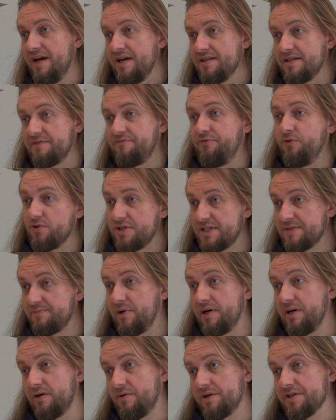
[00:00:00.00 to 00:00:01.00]
The fourth
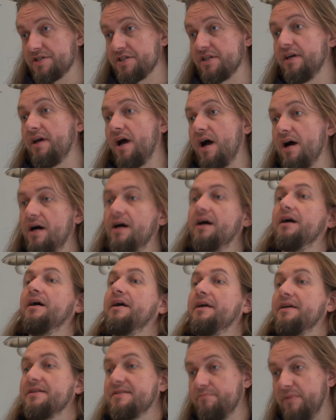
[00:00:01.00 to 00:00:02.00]
power is,
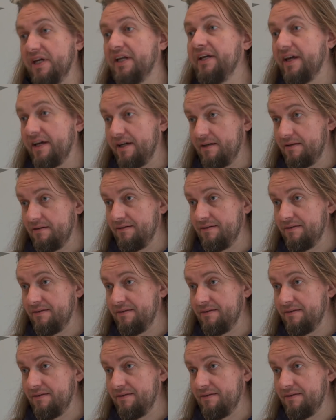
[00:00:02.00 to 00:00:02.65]
is media.